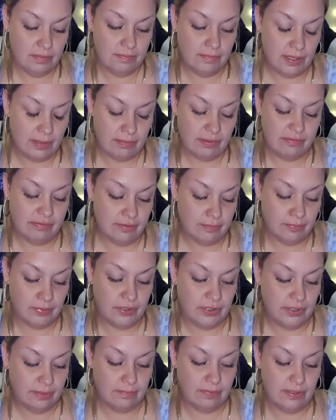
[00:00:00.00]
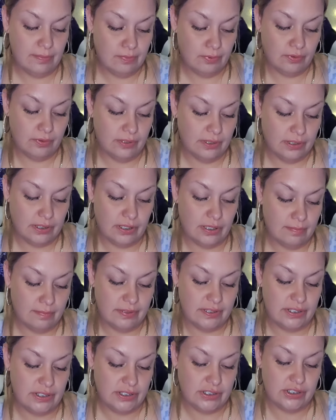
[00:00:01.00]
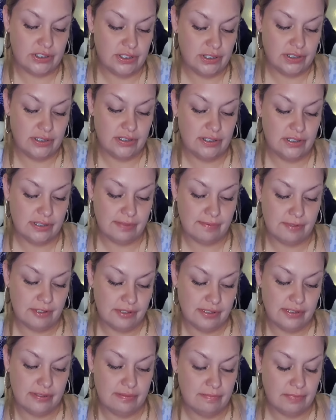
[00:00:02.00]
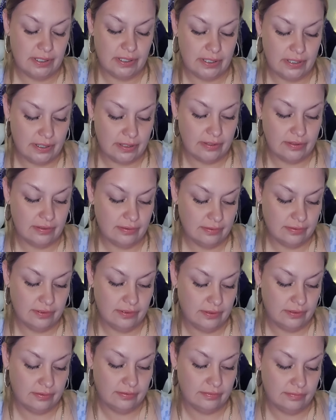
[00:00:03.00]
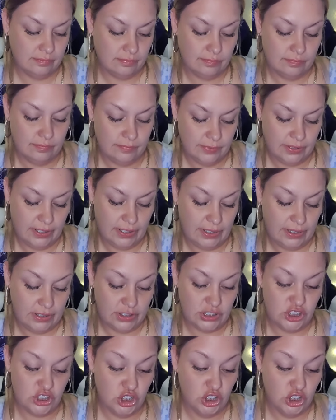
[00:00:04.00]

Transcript: Maybe for putting people in competition. This person may not, you know, all